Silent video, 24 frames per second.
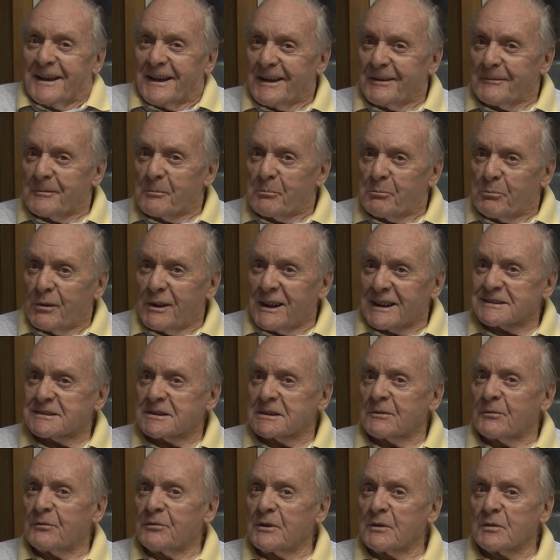I haven't boxed
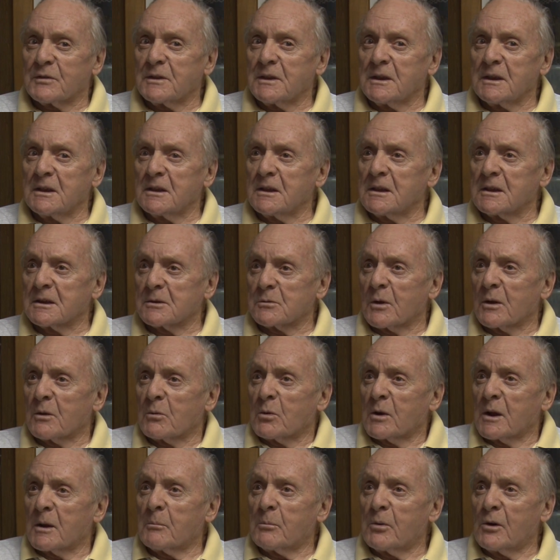in 15 years, but I
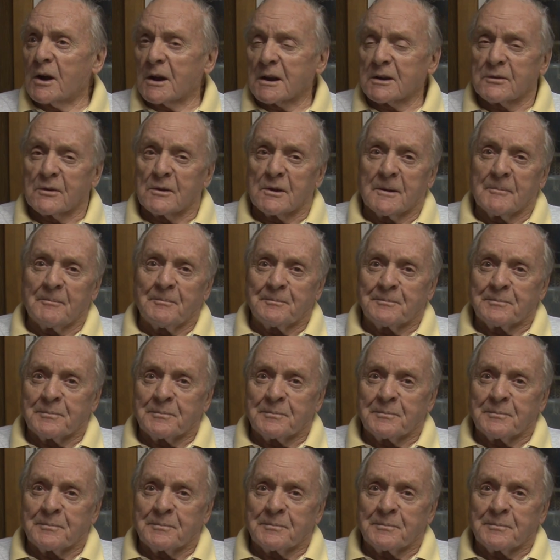want to box for.